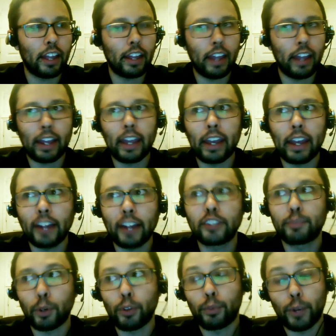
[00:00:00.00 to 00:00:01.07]
It cuts
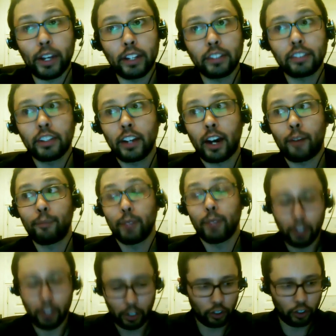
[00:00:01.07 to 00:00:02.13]
both ways.
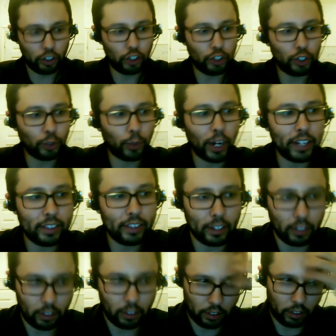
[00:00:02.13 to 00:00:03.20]
You're right
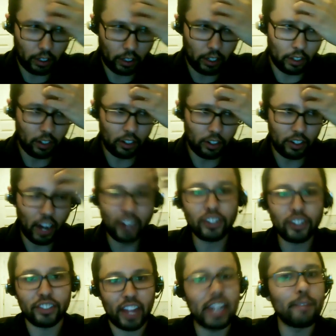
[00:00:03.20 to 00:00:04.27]
that not
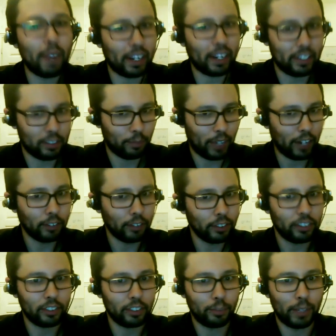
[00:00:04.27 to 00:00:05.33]
just any mechanism
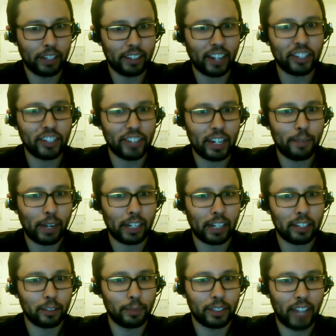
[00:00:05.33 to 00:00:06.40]
counts, because not just any
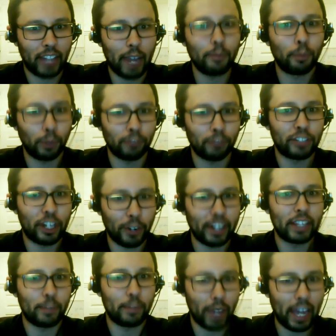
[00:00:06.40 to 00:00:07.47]
mechanism is capable of
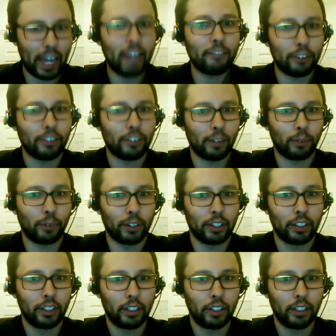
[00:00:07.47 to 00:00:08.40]
generating the behavior that would